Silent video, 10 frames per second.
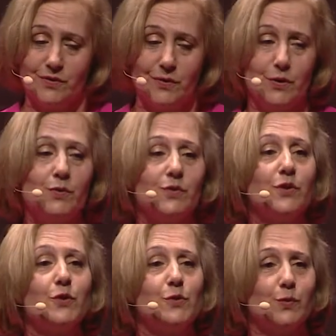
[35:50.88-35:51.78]
loose
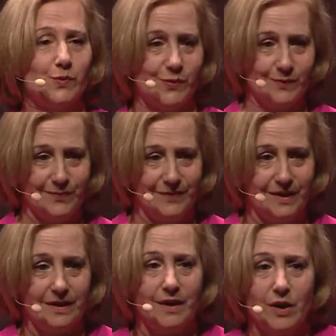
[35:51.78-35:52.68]
cues.
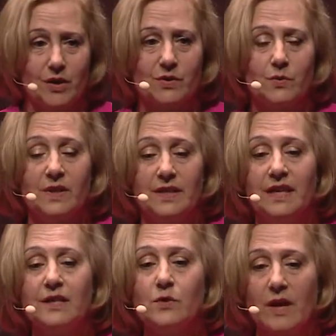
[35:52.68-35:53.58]
So we
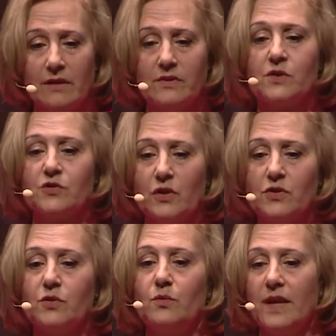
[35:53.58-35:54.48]
need to have a
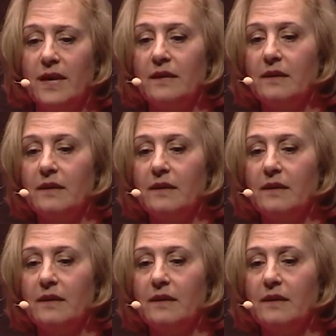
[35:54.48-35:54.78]
structured way